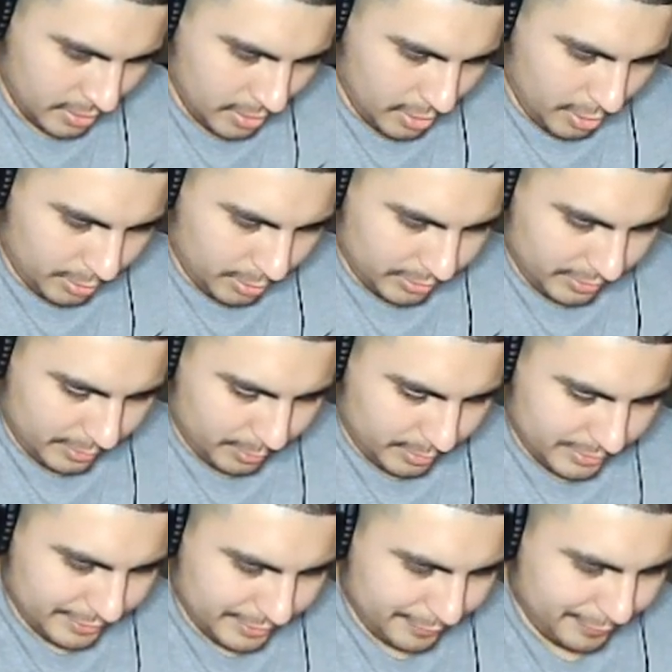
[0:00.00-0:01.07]
Also, there
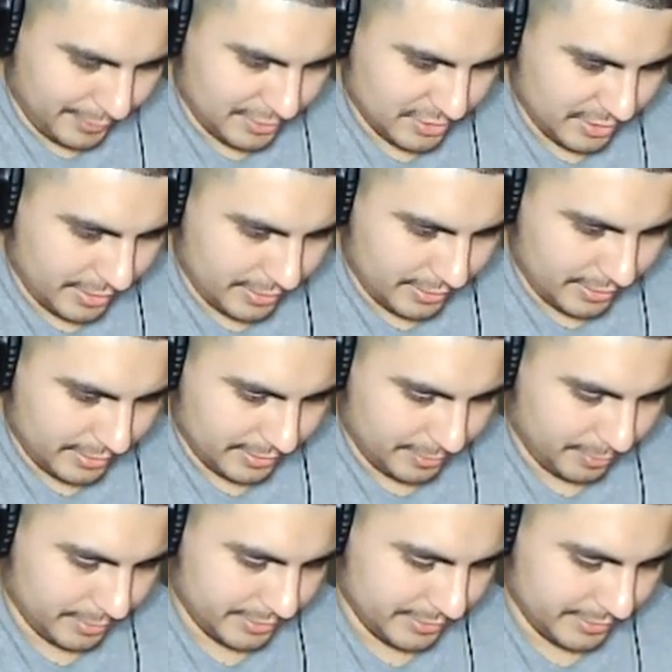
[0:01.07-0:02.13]
was a feature. I thought there
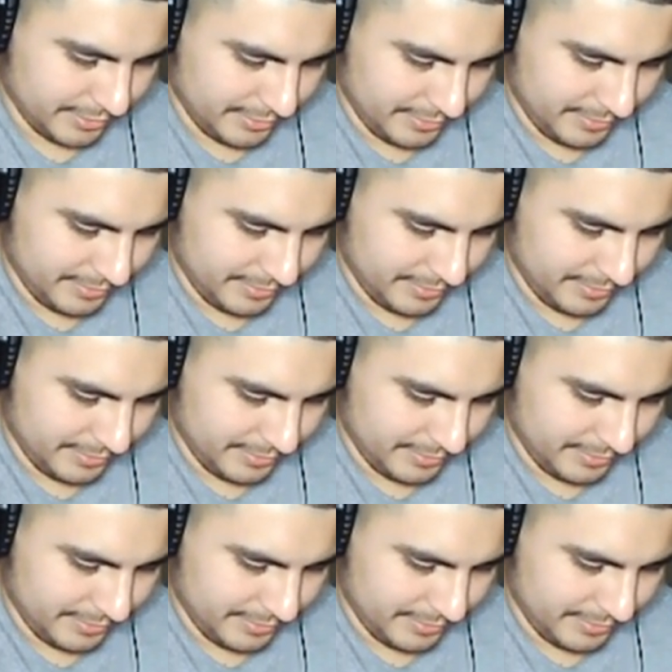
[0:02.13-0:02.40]
was.